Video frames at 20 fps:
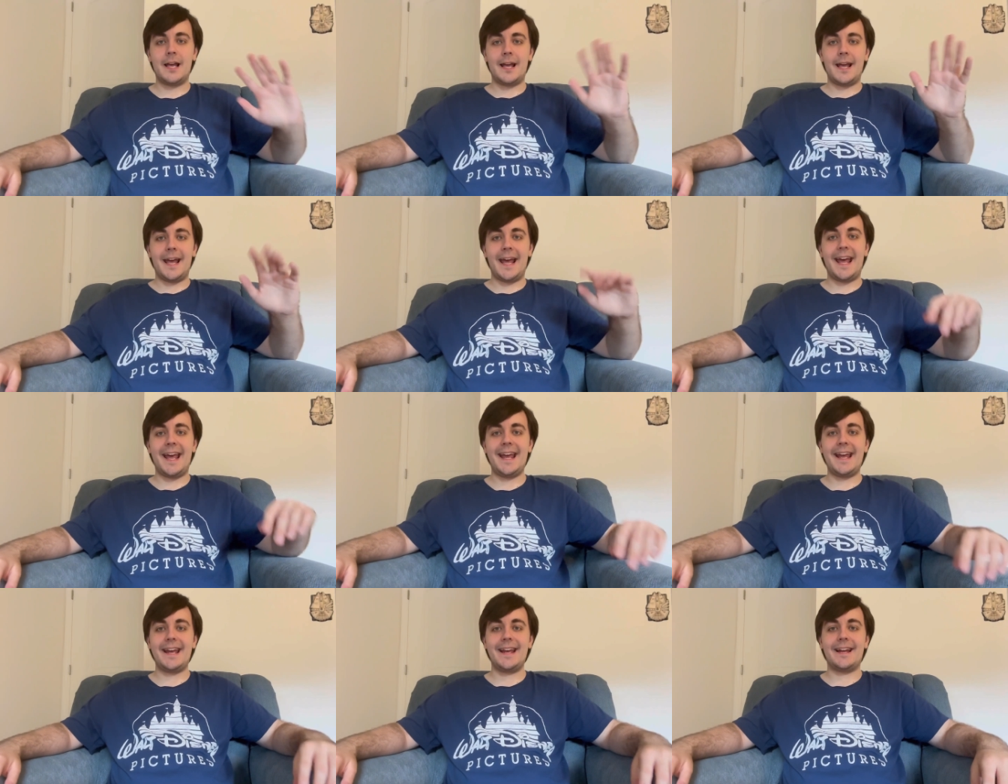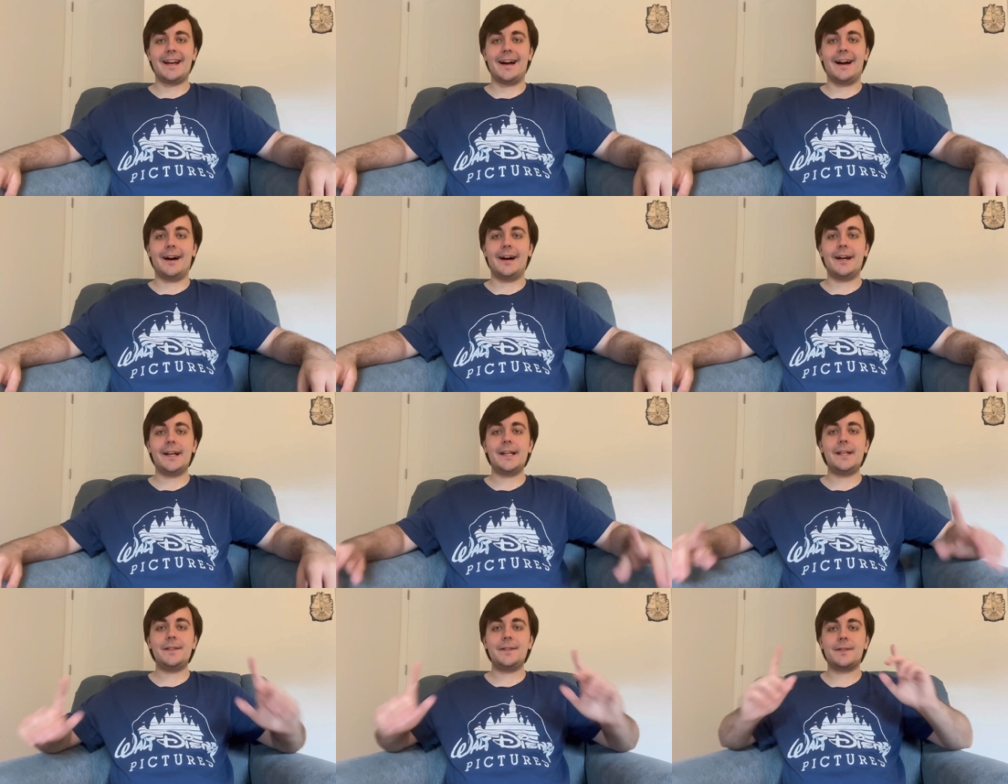Hey
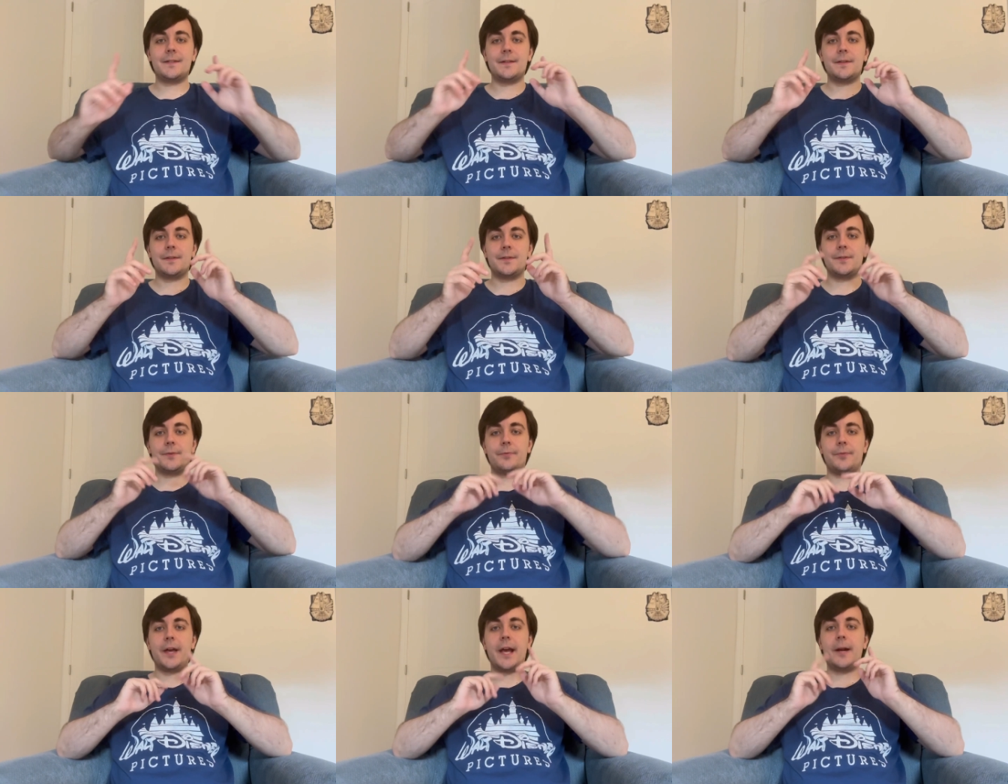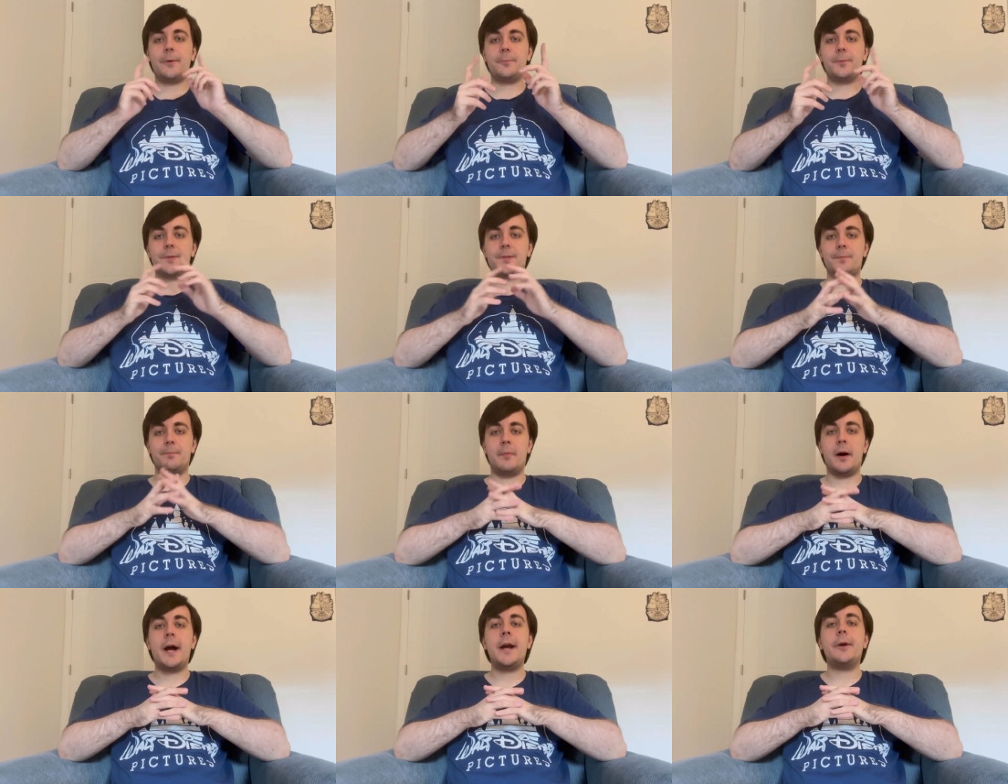guys, so that was
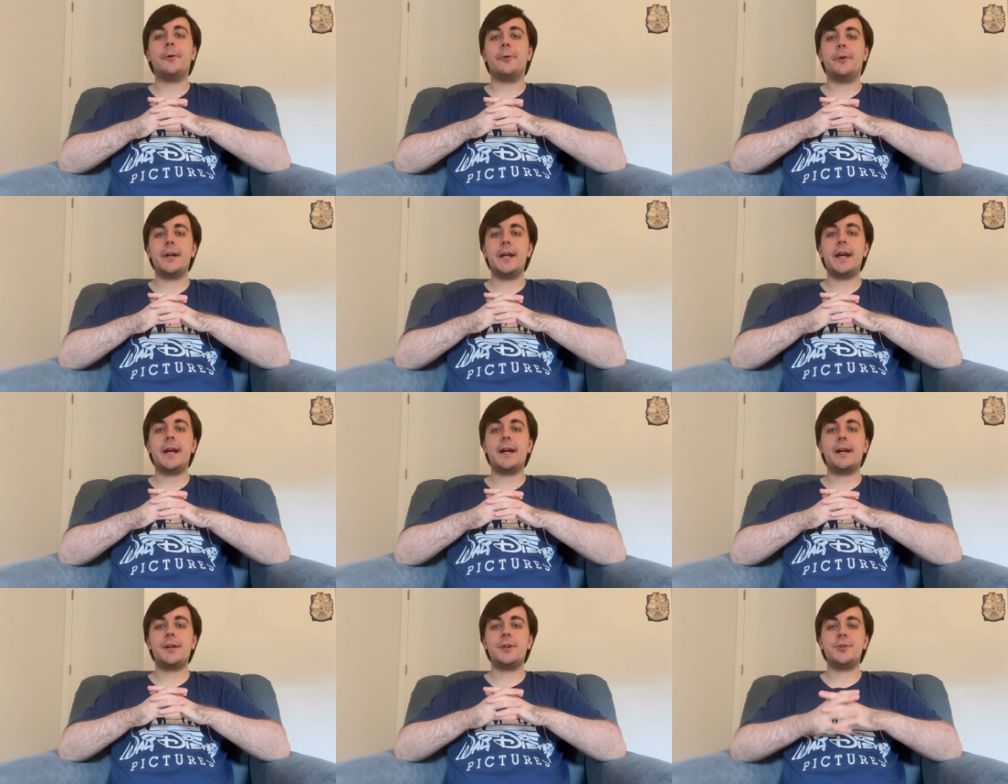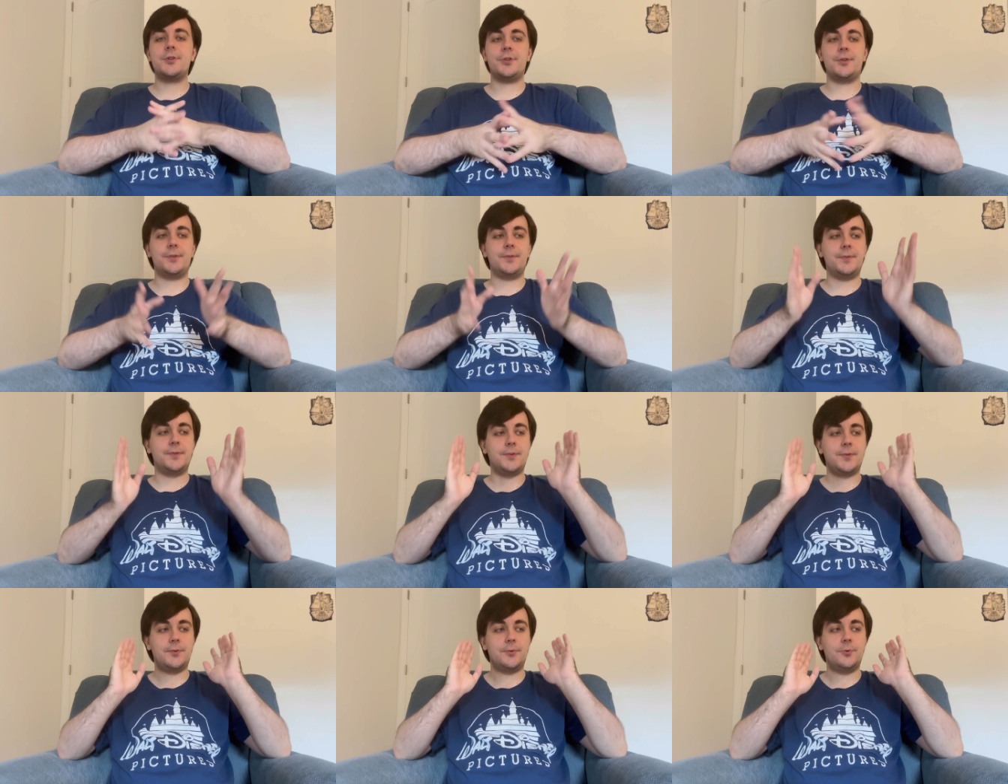my
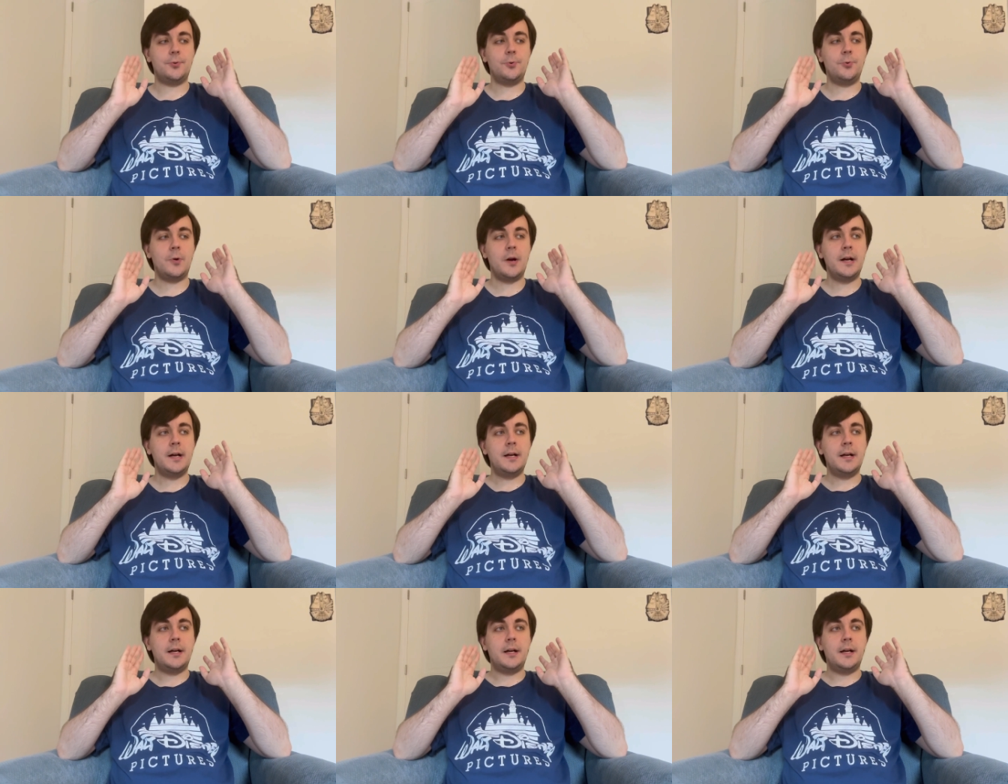reaction to